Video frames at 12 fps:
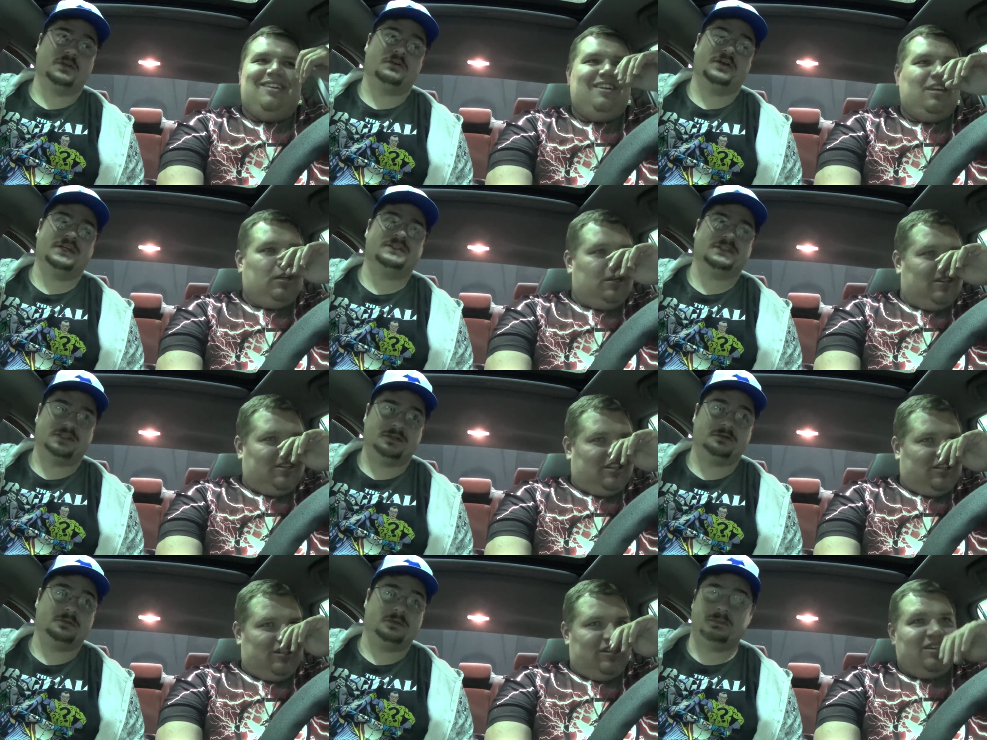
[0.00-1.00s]
Speaker 1: the critics
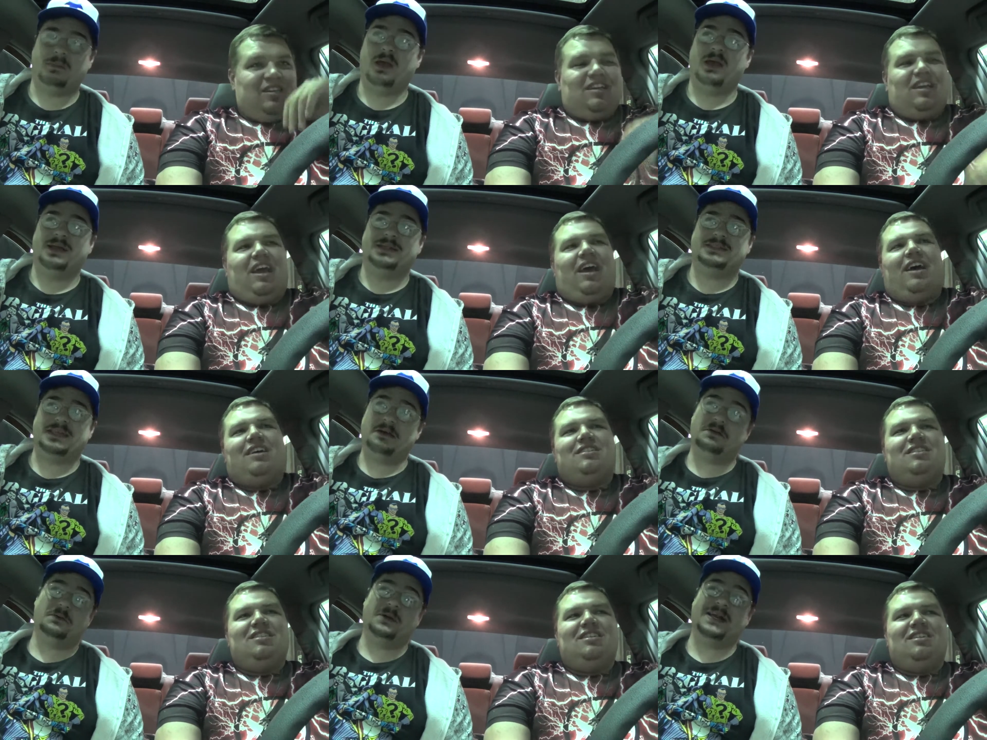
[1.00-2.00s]
alone. Yeah. It's
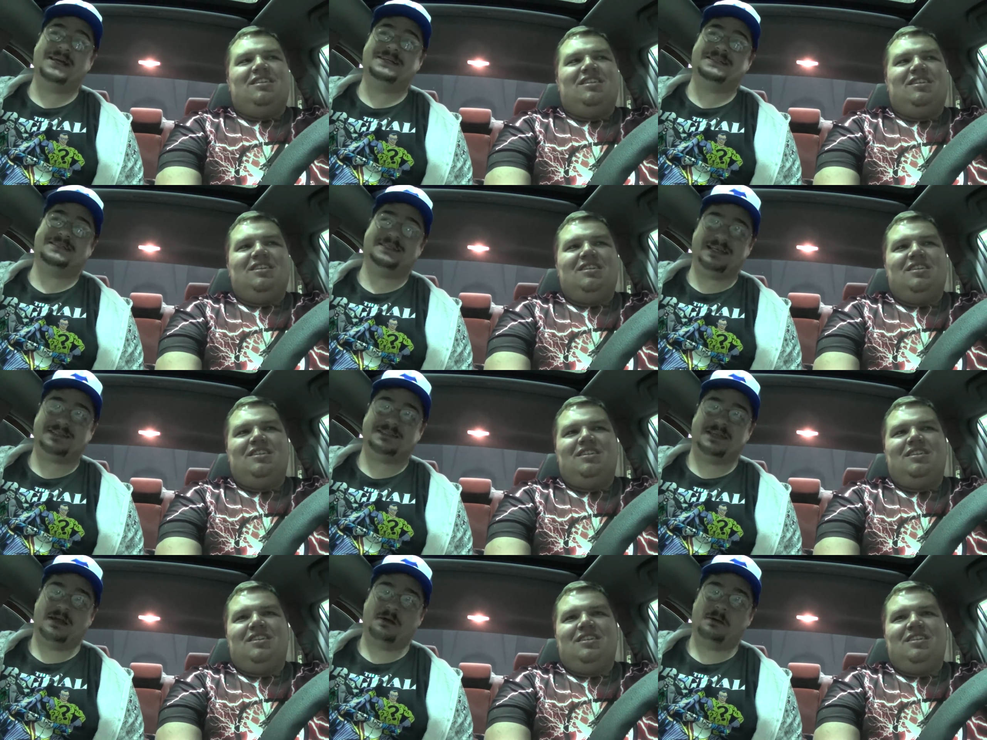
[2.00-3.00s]
down to a 96
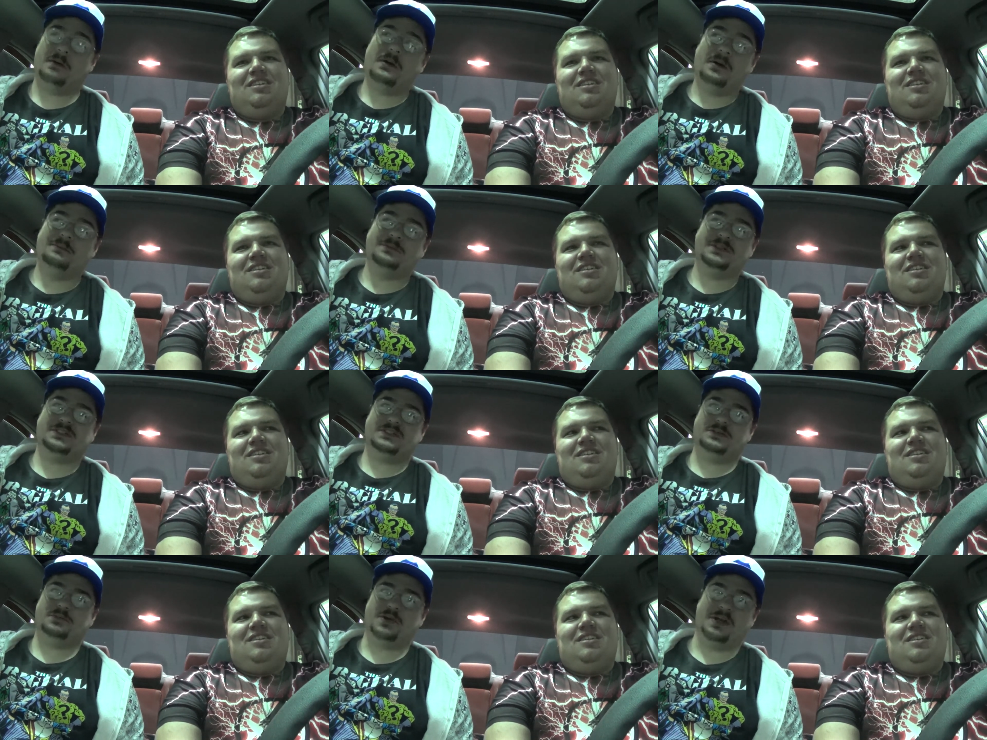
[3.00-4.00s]
now, but it's
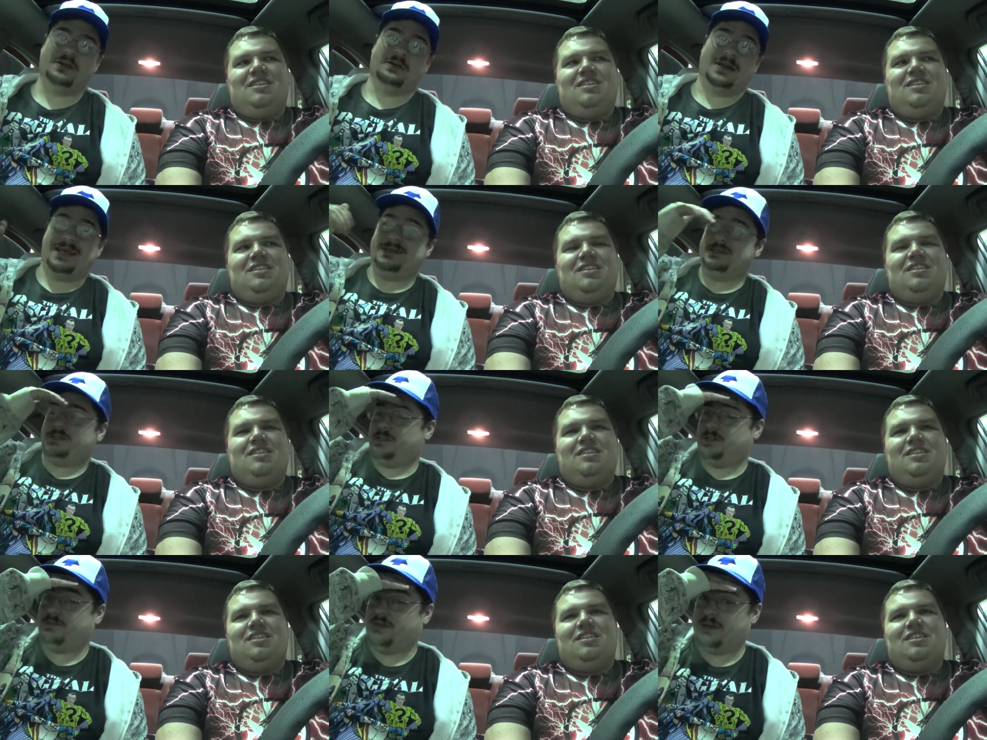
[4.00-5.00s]
still pretty good, and it's
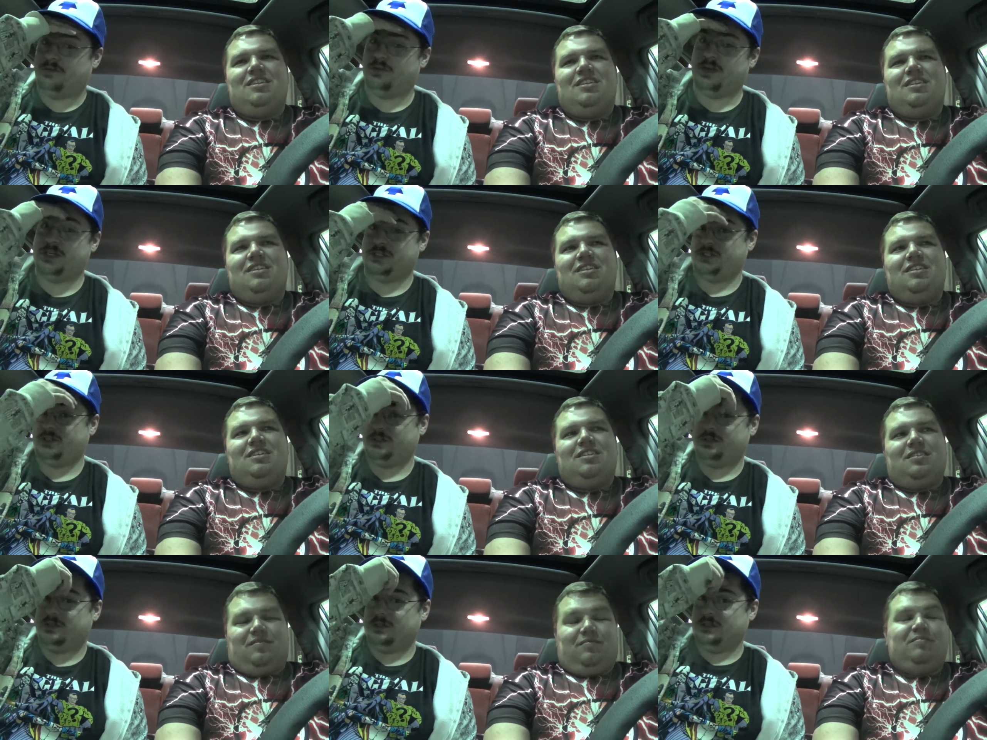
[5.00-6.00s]
certified fresh.
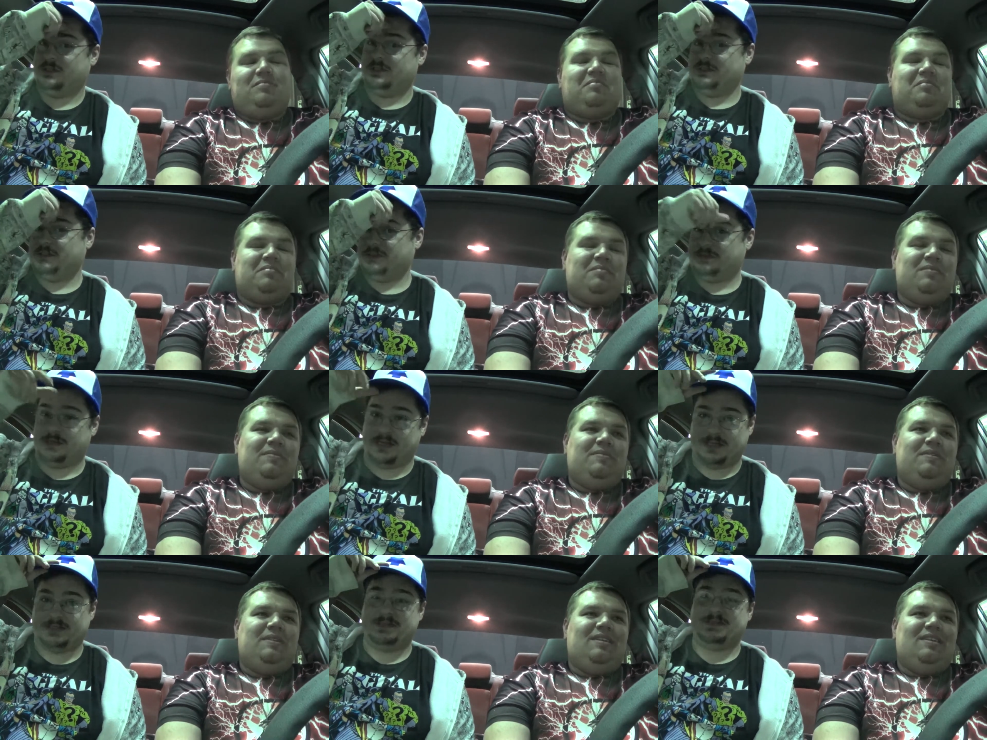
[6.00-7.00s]
Speaker 2: Mm-hmm. So
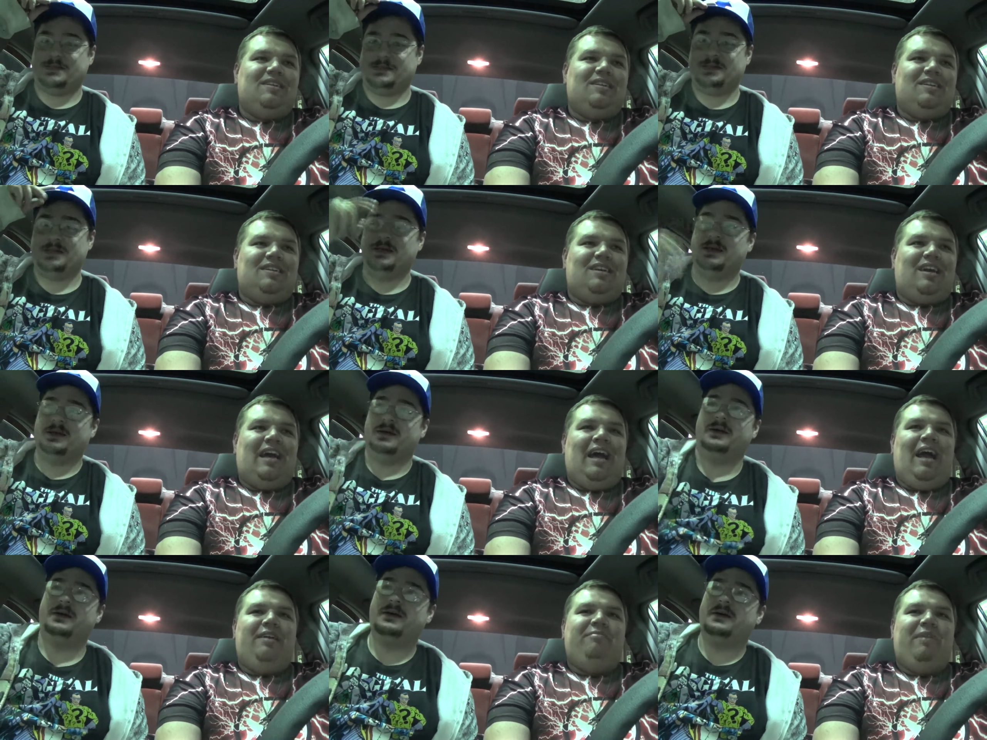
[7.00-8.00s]
that's.
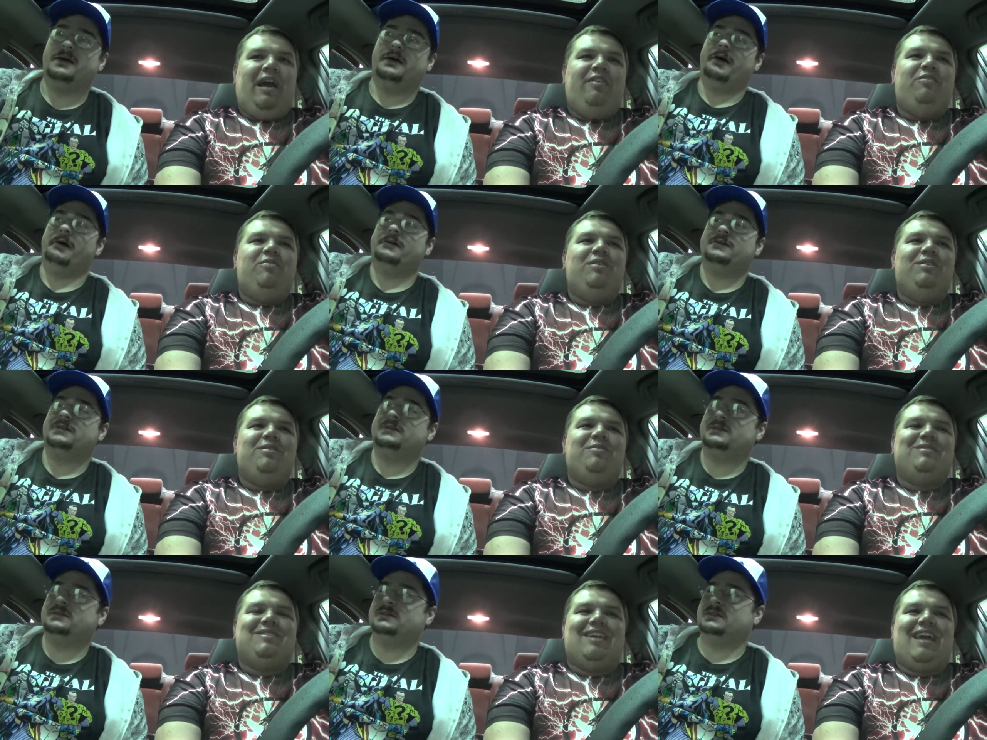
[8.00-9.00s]
I, I, I wonder
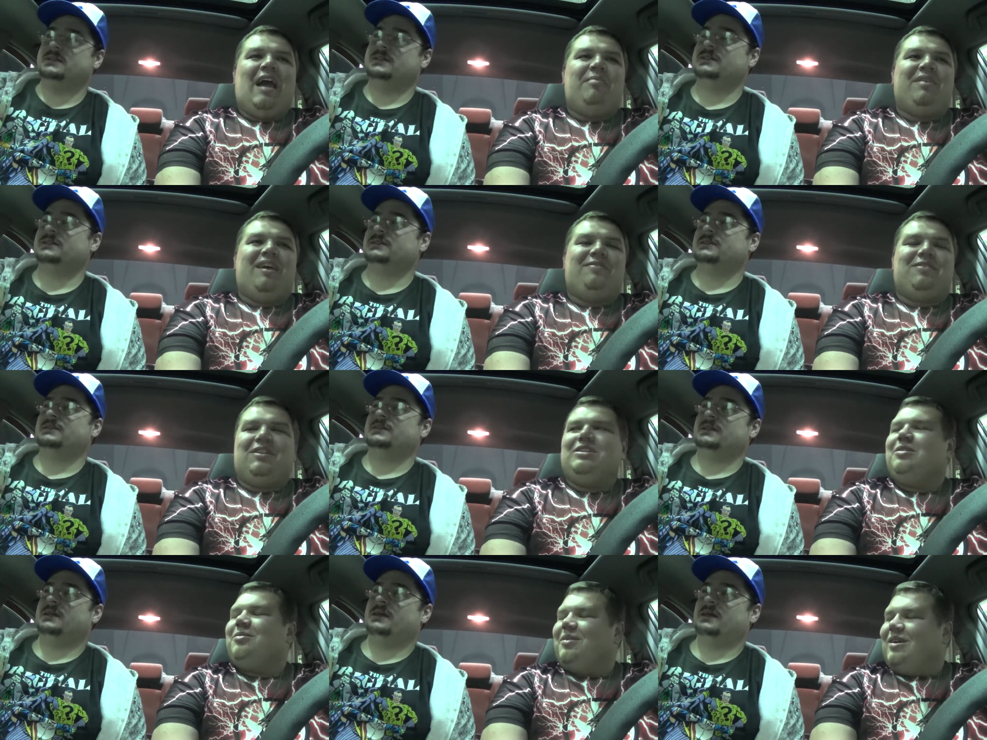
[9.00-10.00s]
what's going to happen after the
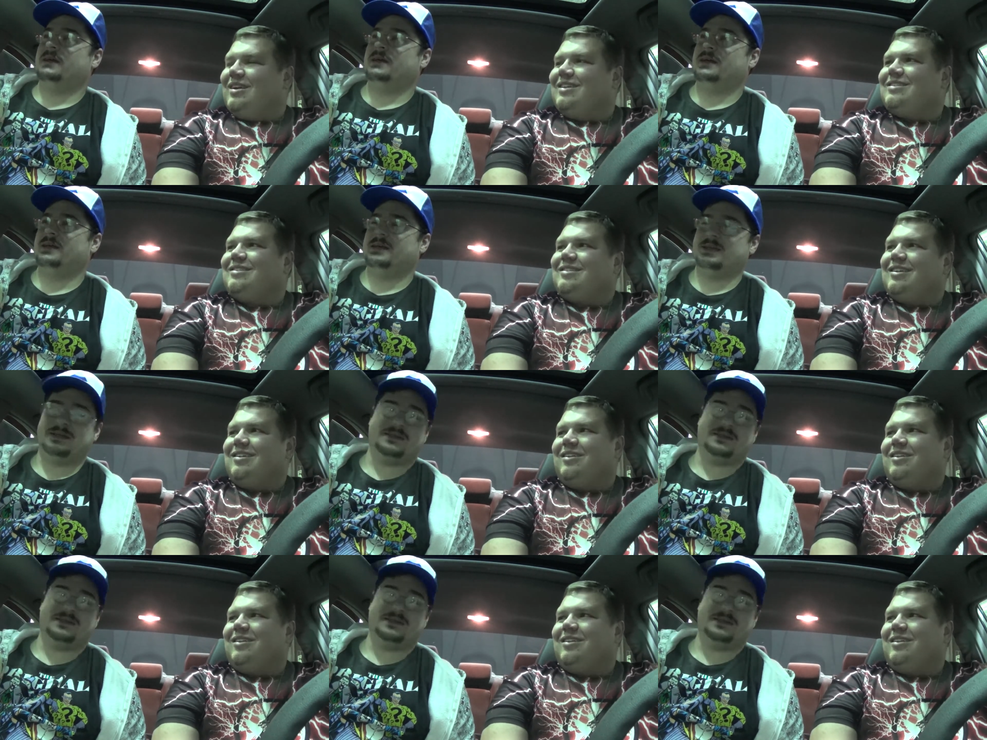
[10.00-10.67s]
general audience is hit